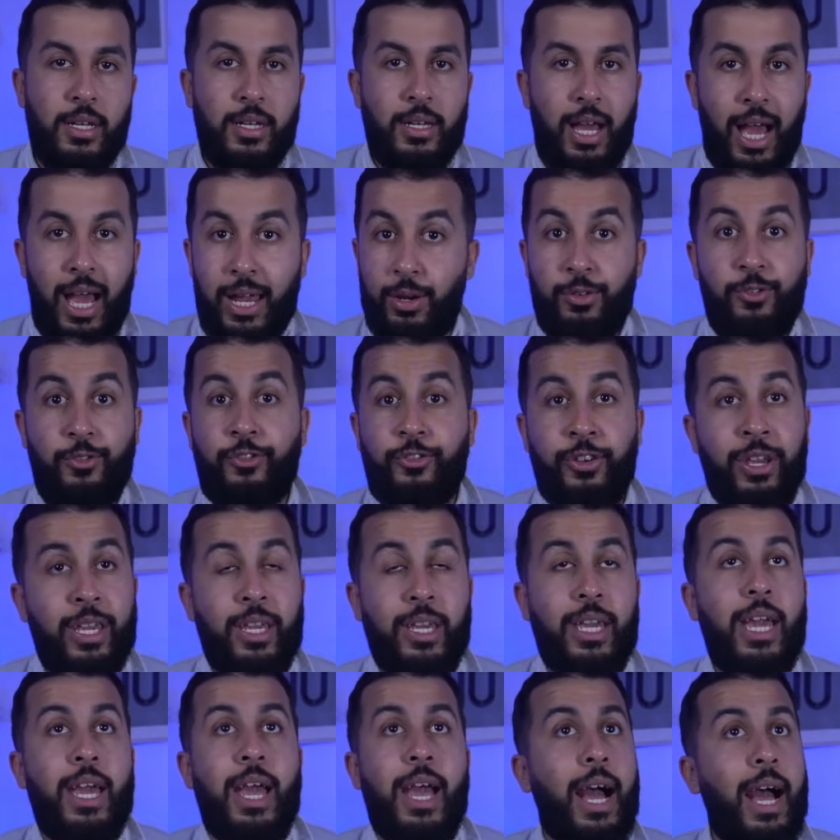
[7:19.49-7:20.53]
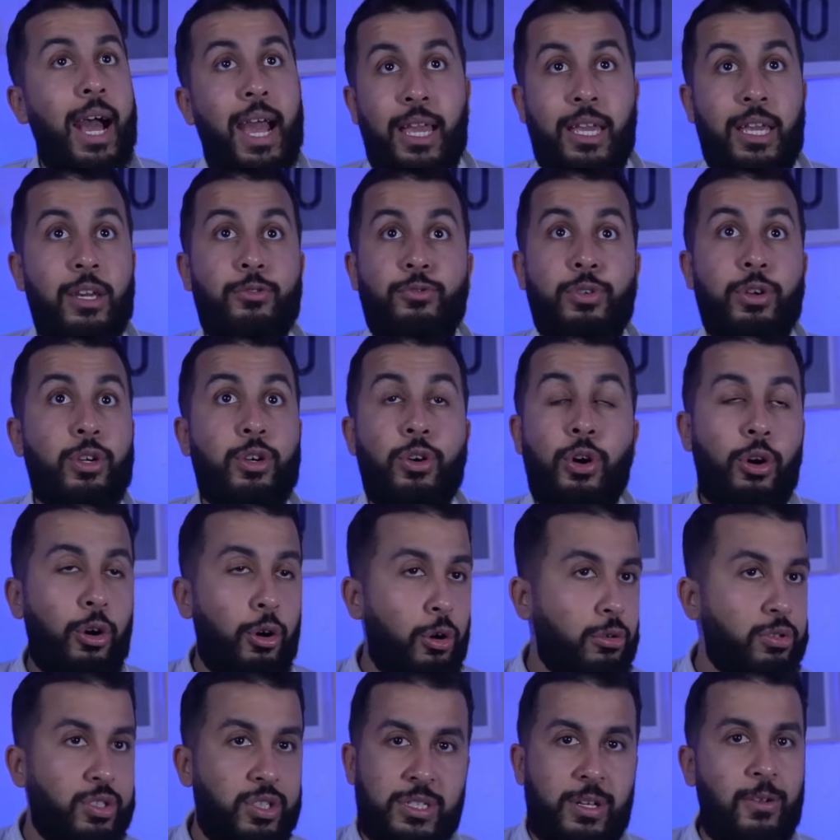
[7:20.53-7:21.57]
I don't think I can
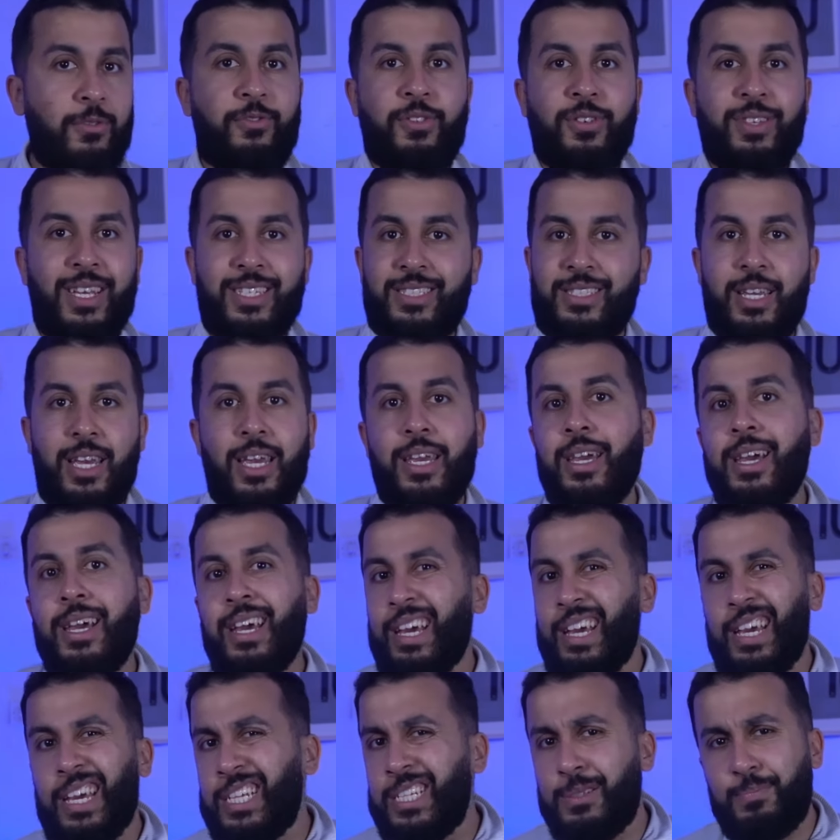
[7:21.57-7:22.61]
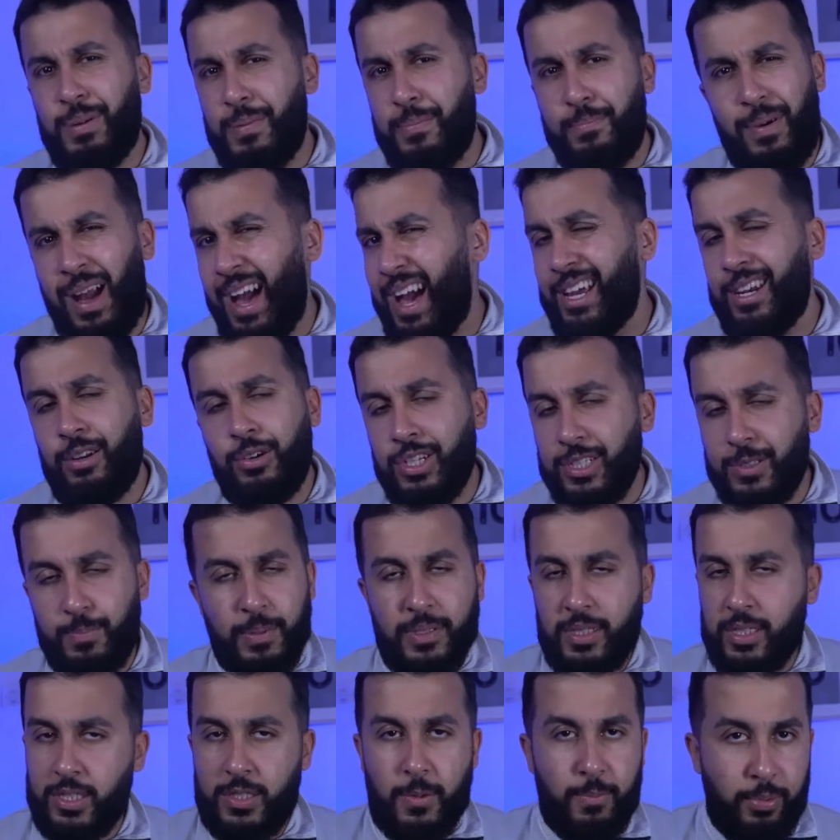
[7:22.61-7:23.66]
recall something that say he's been bad or he's been
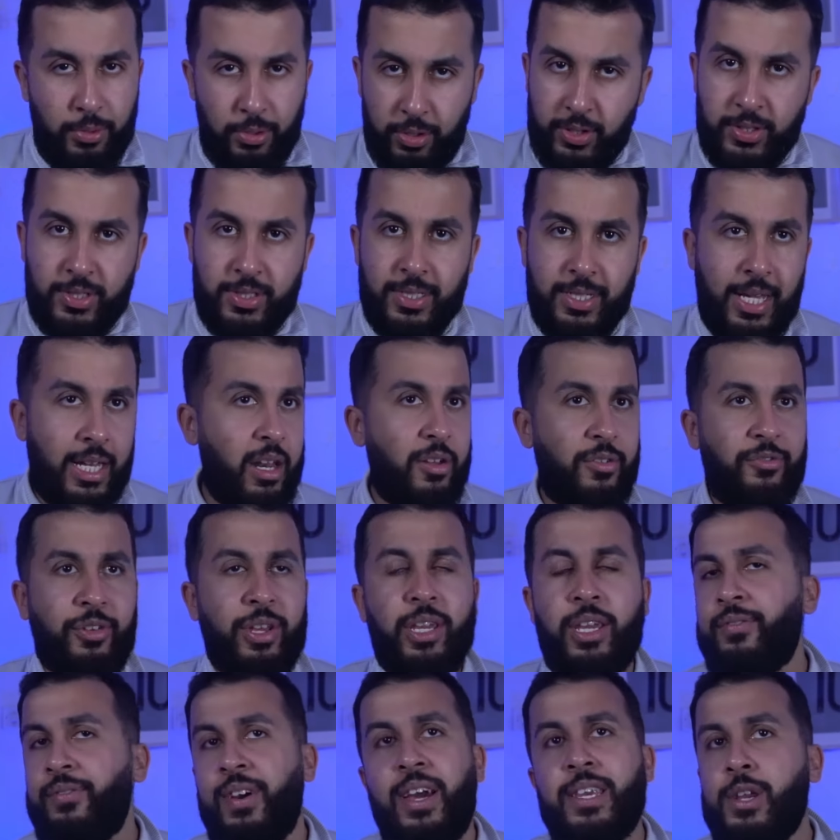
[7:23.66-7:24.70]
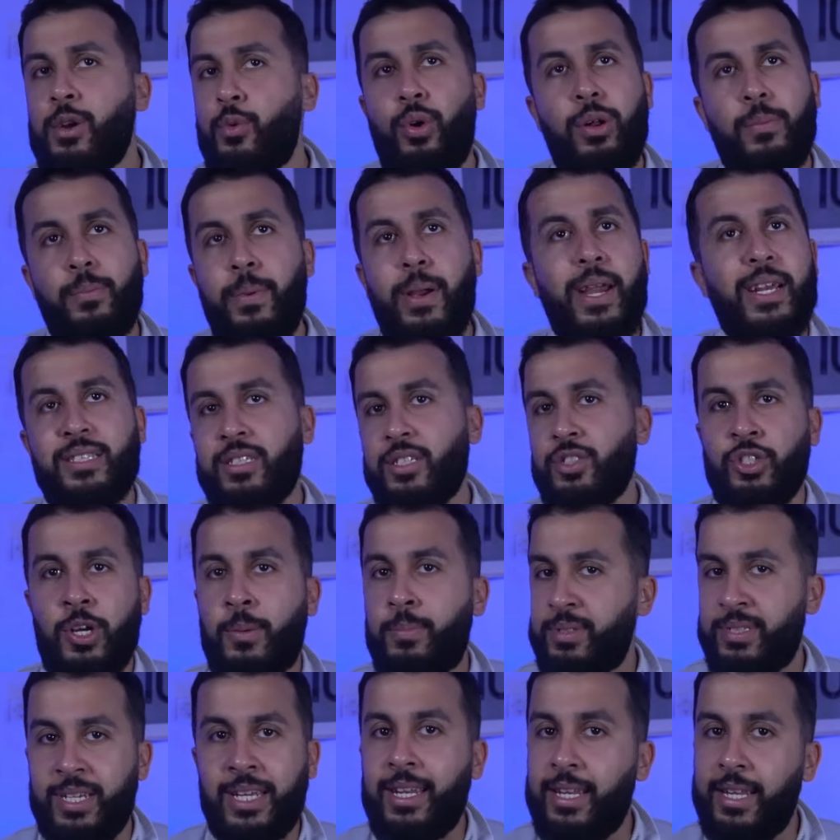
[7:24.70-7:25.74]
disappointing. And I think if anyone makes a top
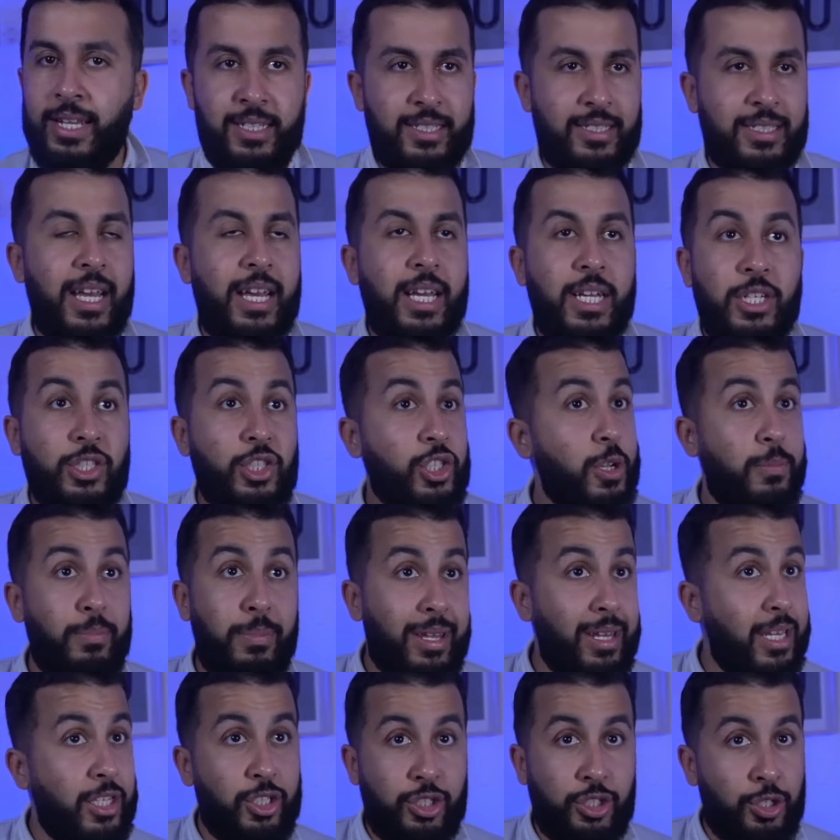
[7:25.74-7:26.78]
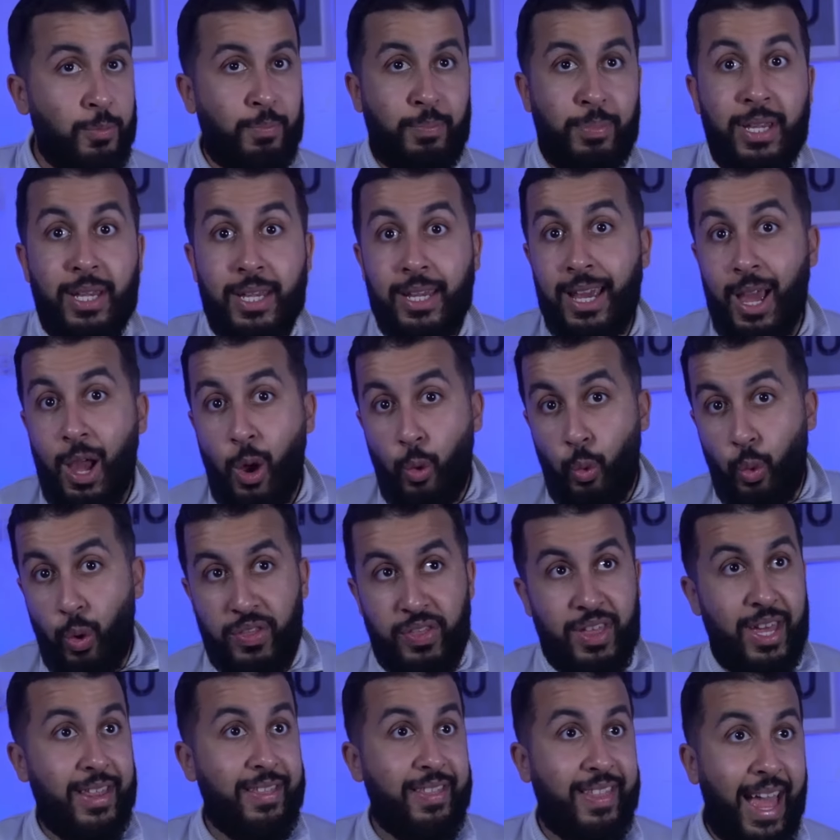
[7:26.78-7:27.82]
10 list, Tchouaméni should be
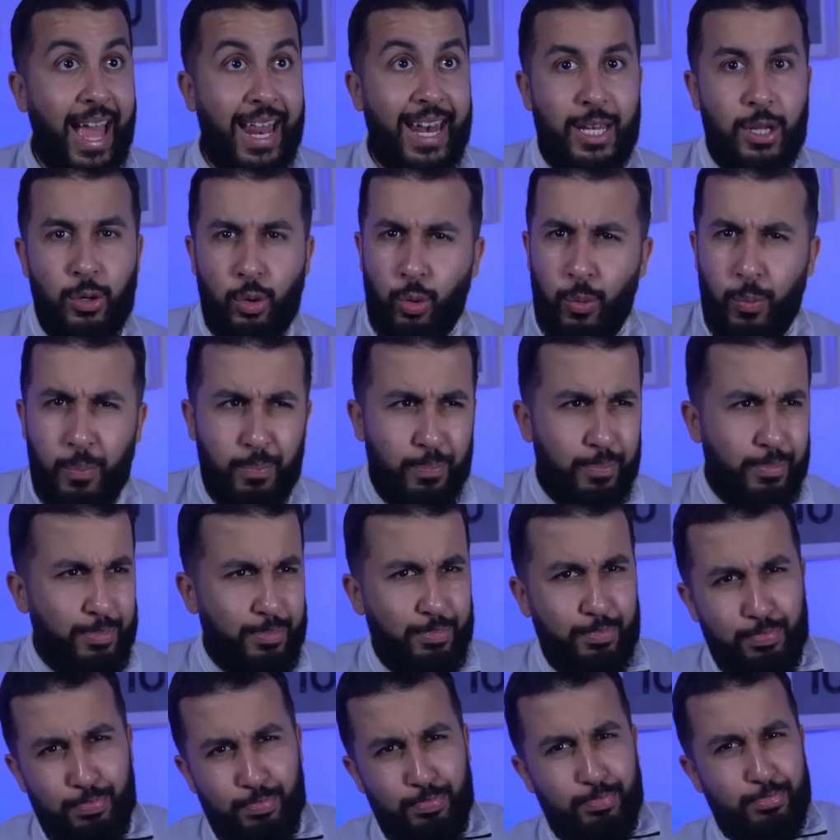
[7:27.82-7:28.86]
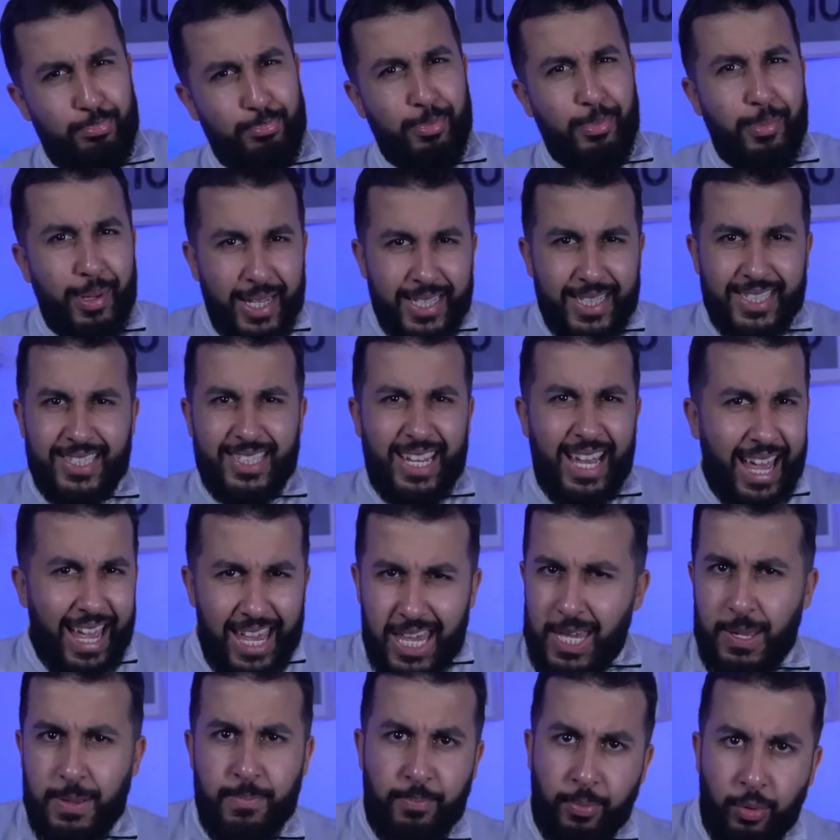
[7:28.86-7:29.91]
within that little
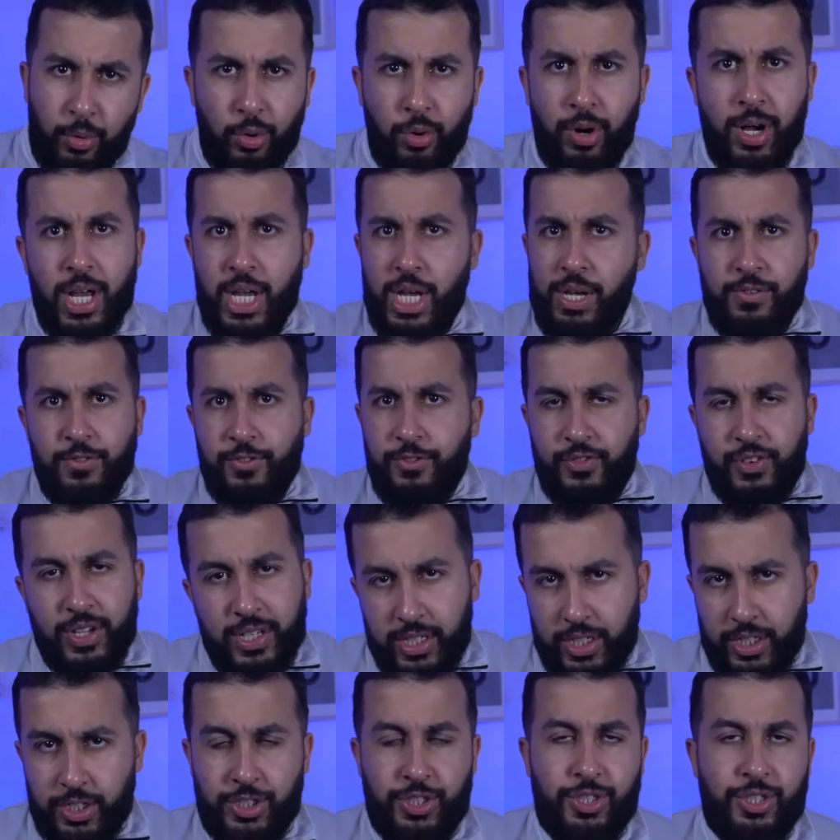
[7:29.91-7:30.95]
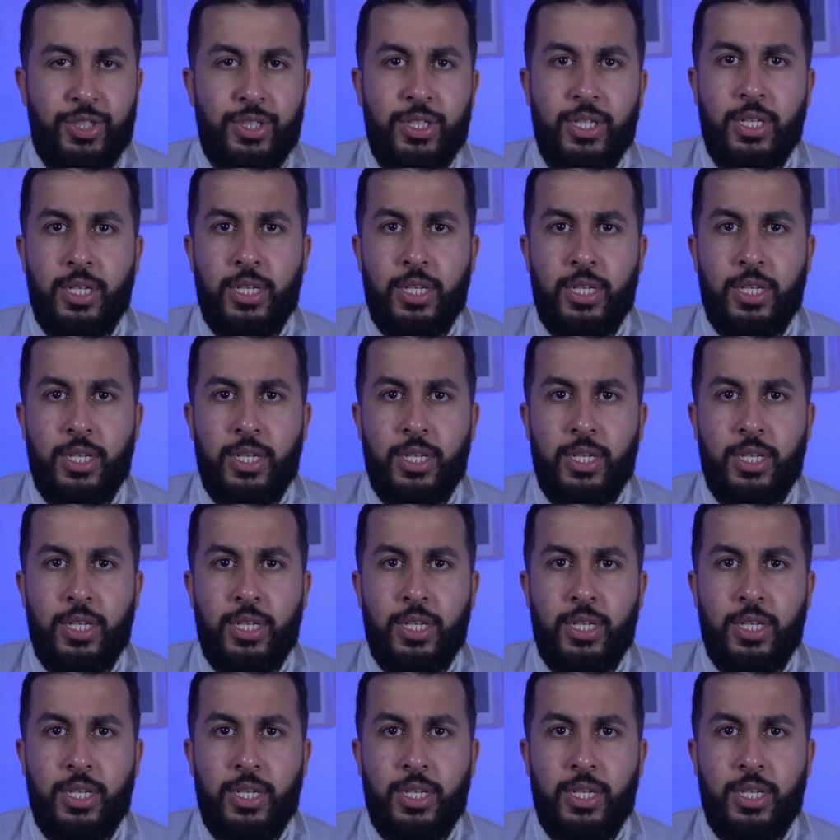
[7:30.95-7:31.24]
mid-table finish.